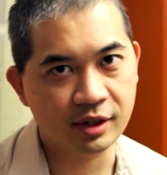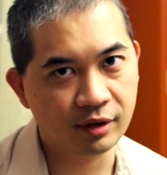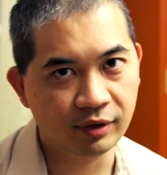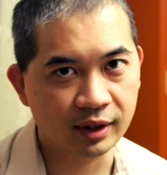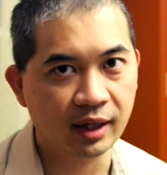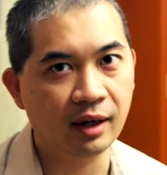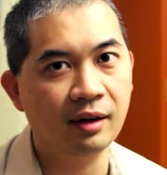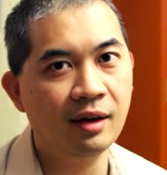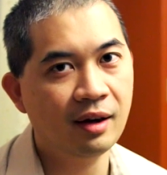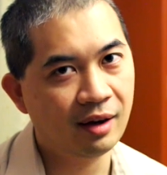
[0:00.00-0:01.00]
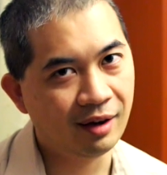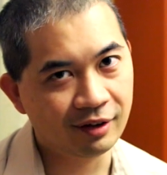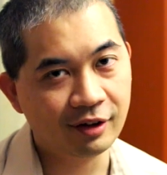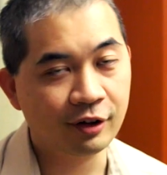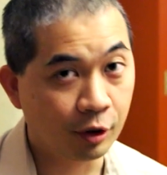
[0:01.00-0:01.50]
and stuff like that
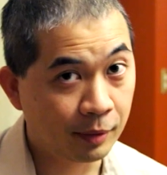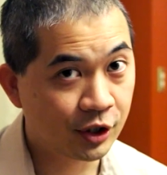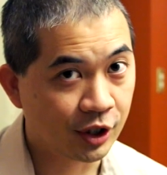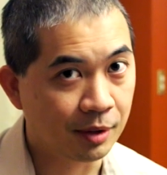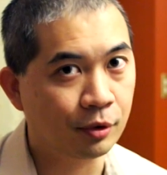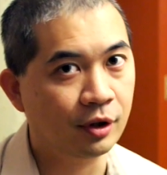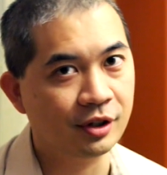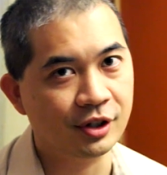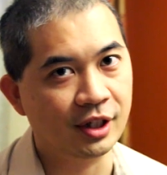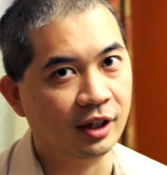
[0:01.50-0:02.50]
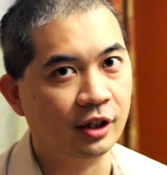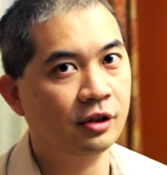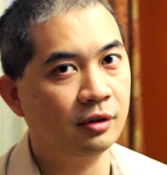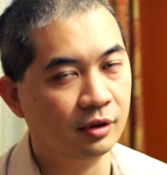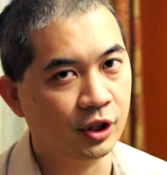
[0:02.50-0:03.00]
and can go much deeper to see like
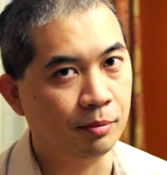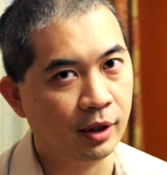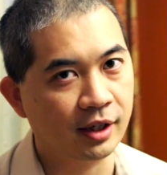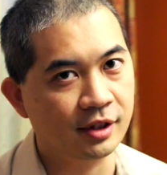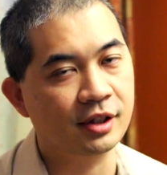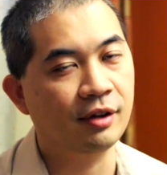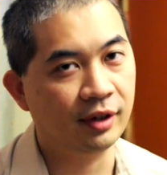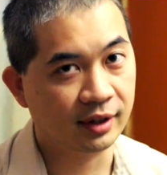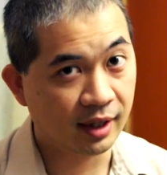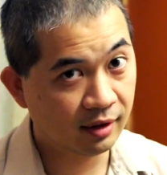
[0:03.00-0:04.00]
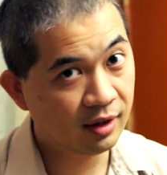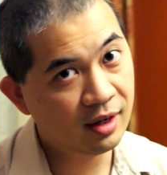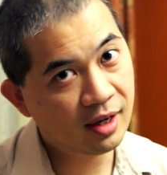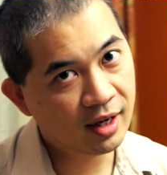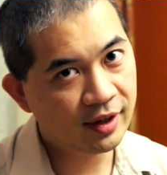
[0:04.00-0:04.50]
shipwrecks and stuff like that.
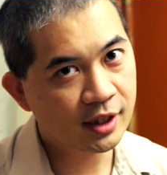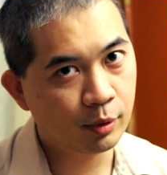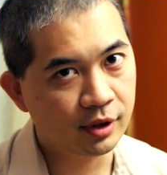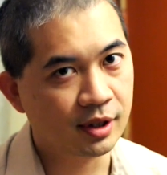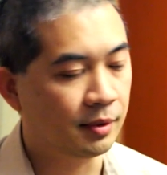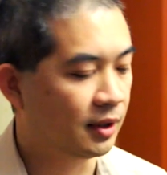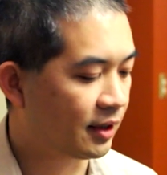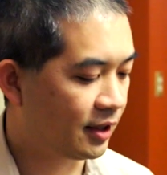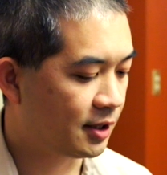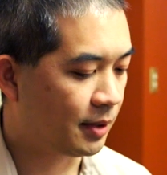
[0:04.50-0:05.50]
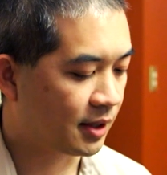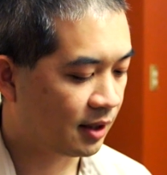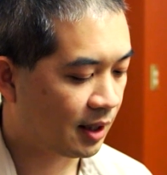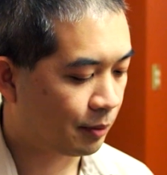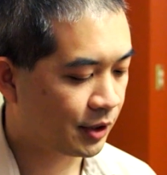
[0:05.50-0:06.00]
And that's when something like this makes a
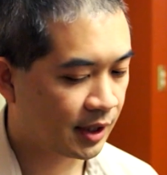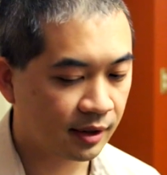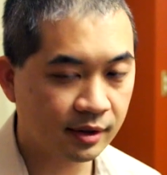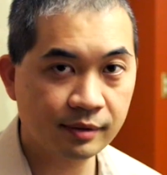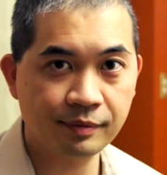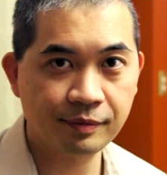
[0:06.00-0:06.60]
lot more sense.